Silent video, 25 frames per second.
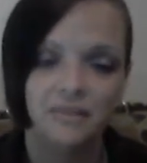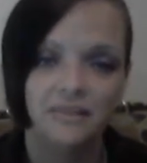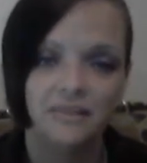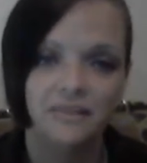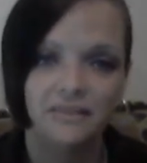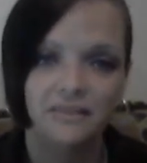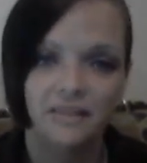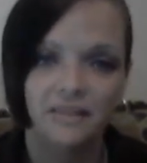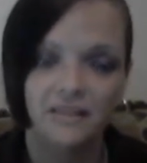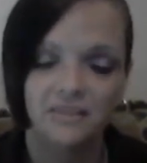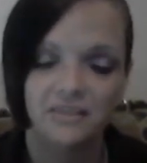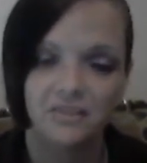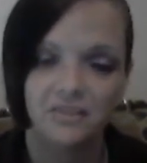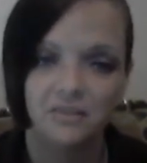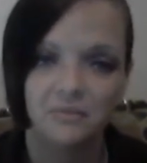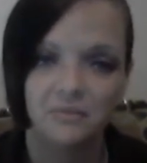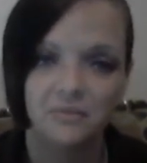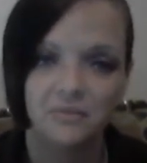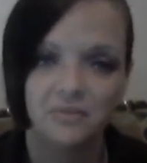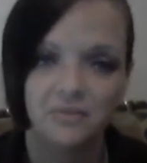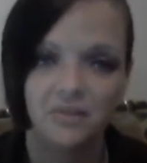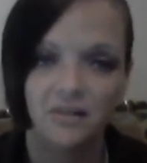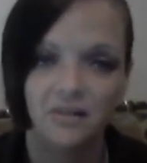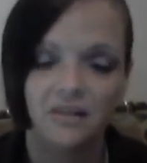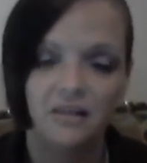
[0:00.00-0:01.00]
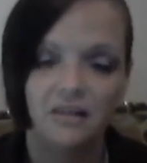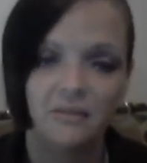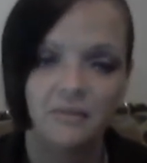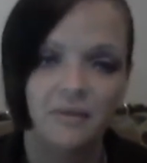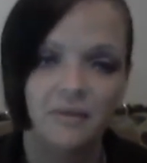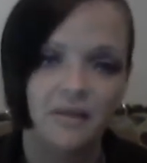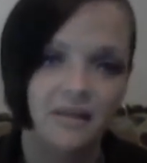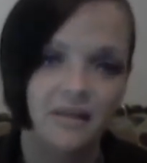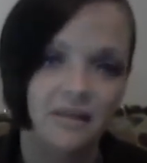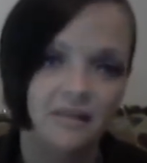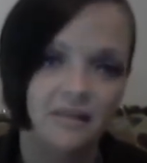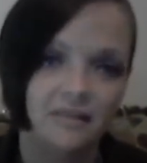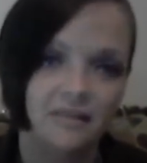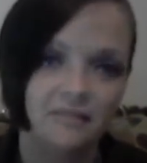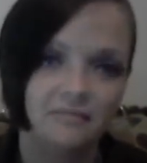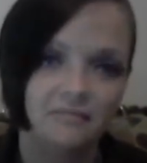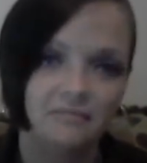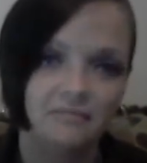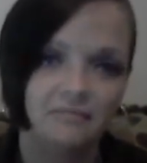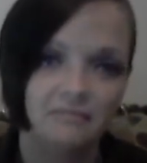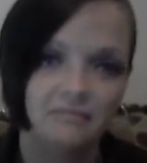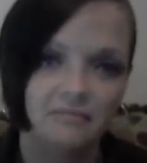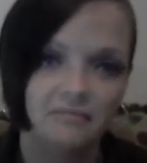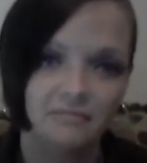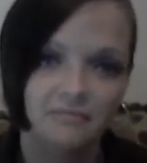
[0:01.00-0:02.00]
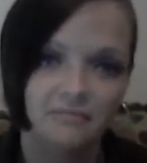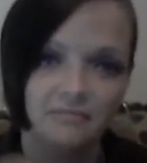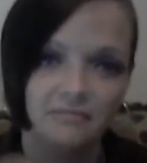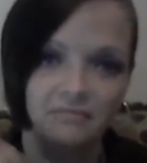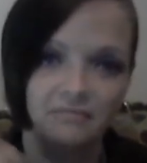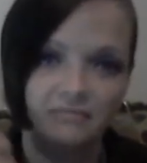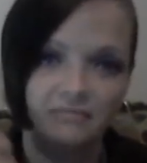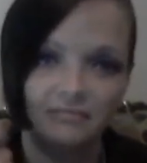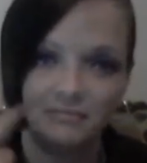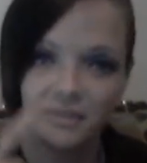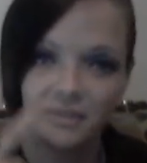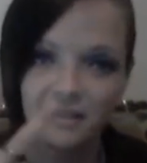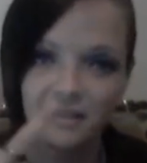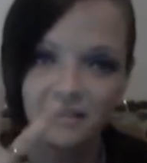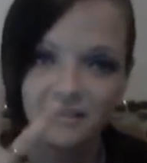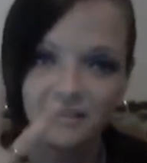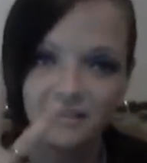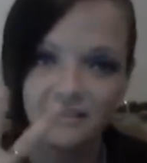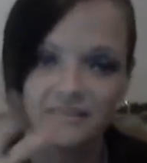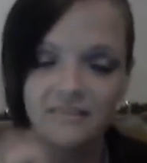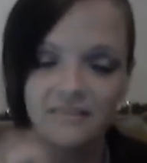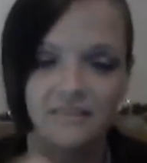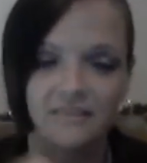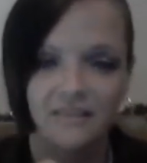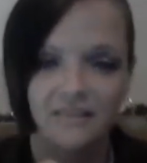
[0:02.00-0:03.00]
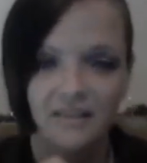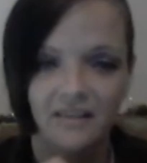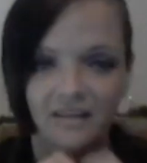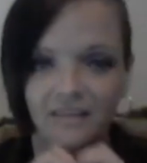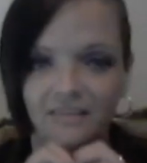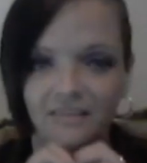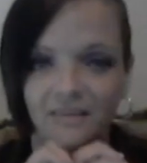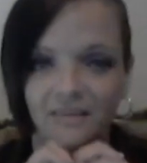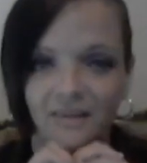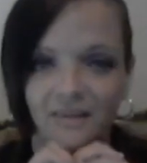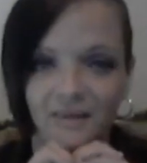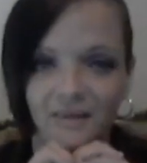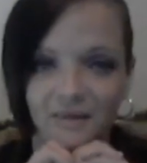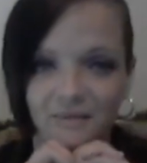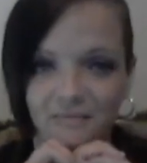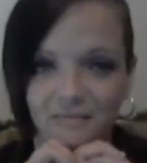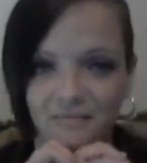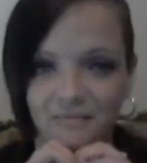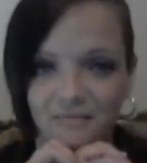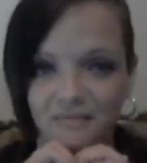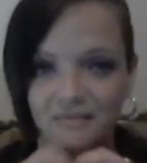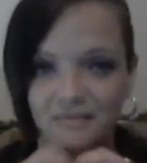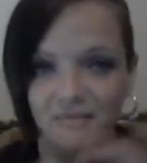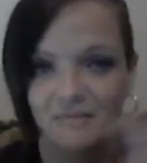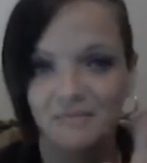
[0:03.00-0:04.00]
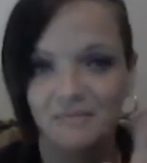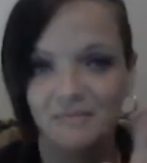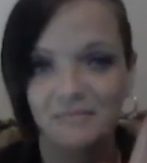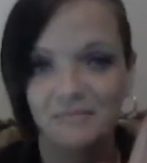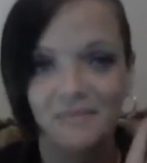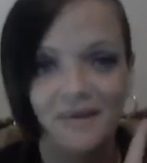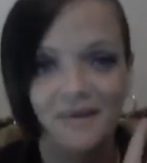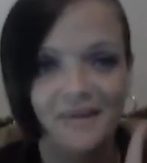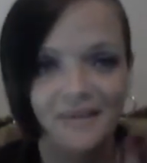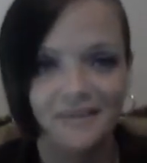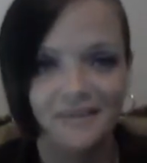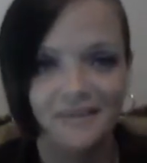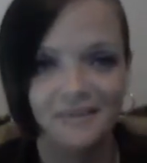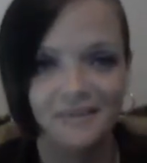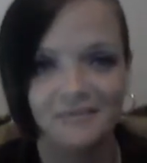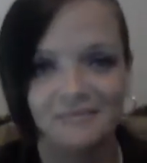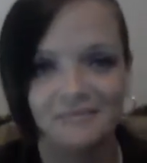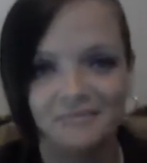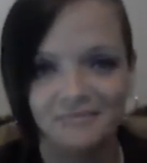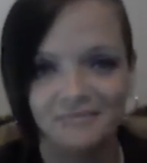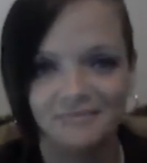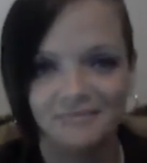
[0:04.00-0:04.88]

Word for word: please like, share, and subscribe and peace and love. Bye.